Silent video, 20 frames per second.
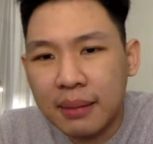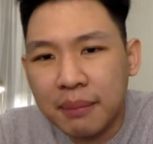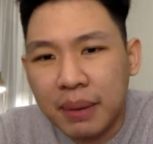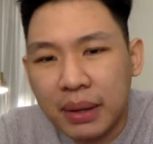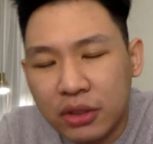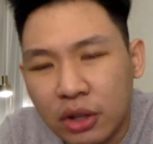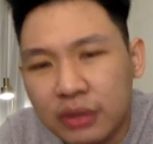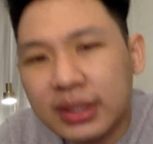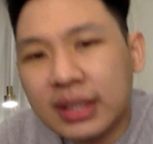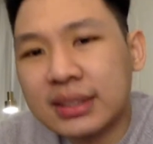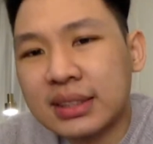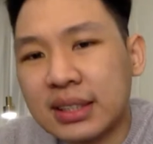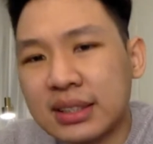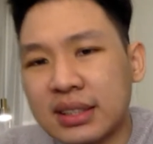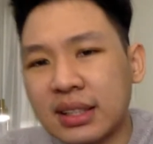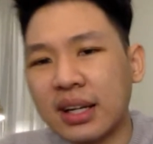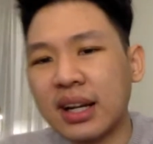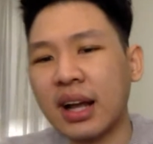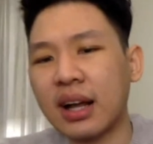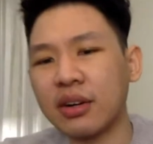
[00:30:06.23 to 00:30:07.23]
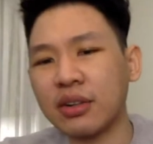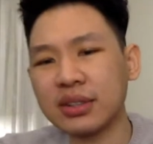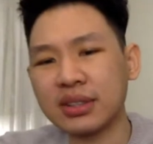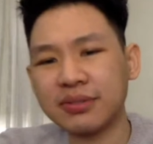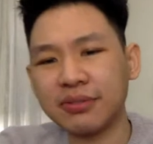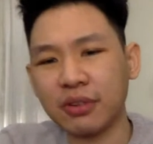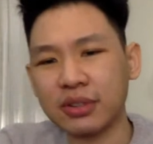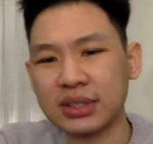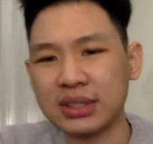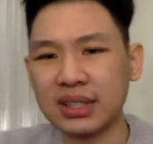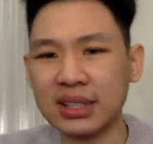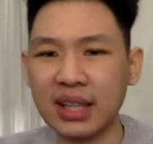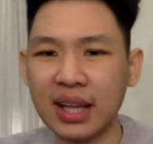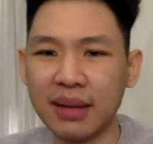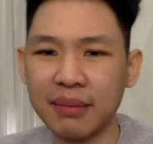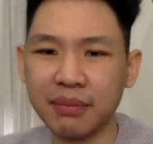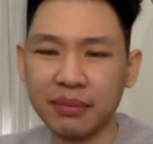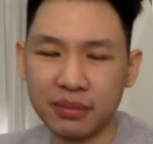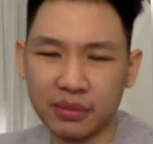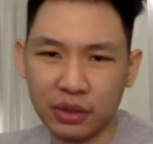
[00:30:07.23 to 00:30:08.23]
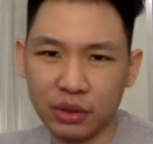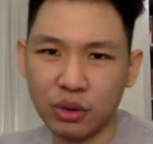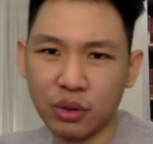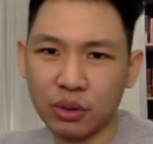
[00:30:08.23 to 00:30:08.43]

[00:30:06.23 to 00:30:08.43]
But not necessary. I don't foresee them,